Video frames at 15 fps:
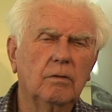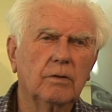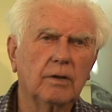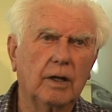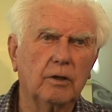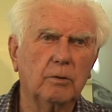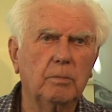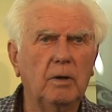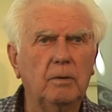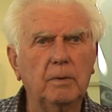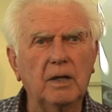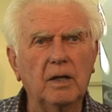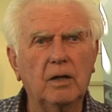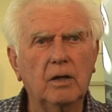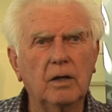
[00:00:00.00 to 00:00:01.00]
They had a pub
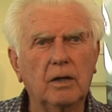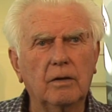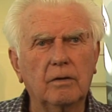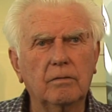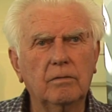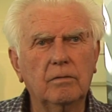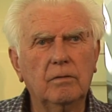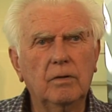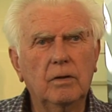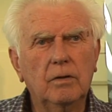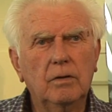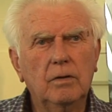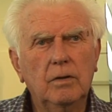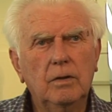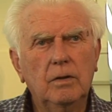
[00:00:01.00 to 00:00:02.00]
in Cardiff.
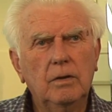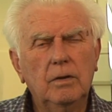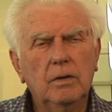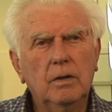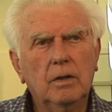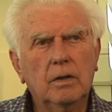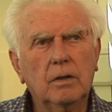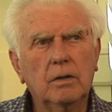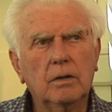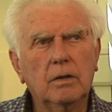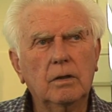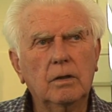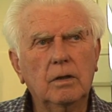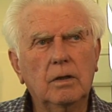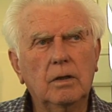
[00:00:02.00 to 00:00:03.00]
And
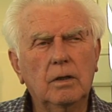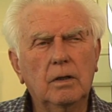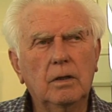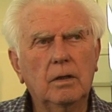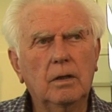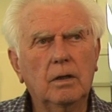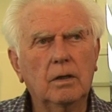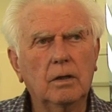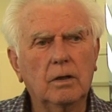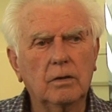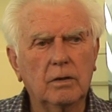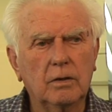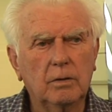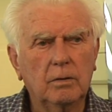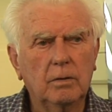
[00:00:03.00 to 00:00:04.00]
a lot
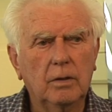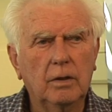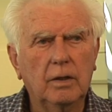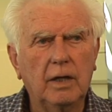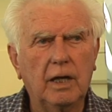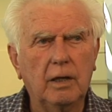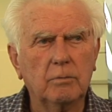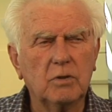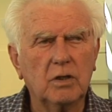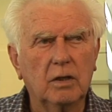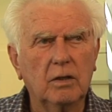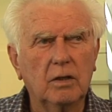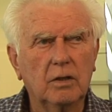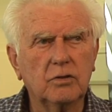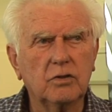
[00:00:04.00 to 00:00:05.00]
of the names, like
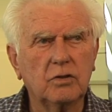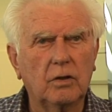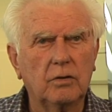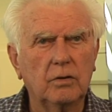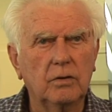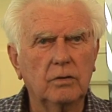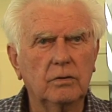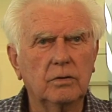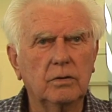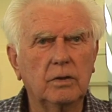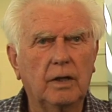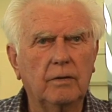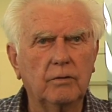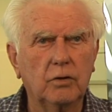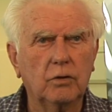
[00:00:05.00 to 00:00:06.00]
Sutherland
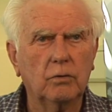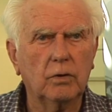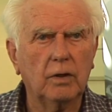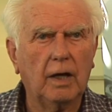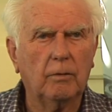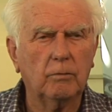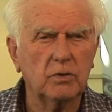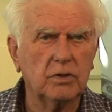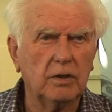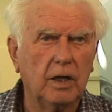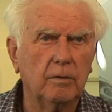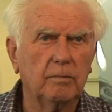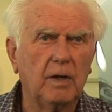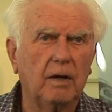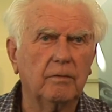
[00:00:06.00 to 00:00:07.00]
Avenue and that, was
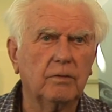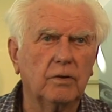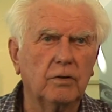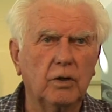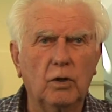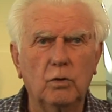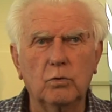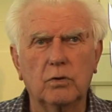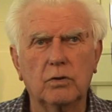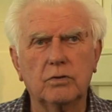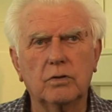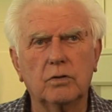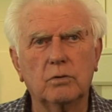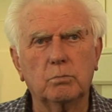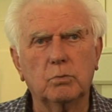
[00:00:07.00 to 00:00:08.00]
named after the owners
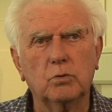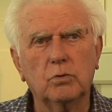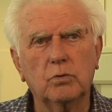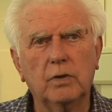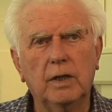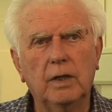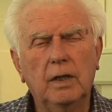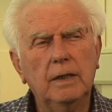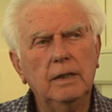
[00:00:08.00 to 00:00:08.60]
of the brewery.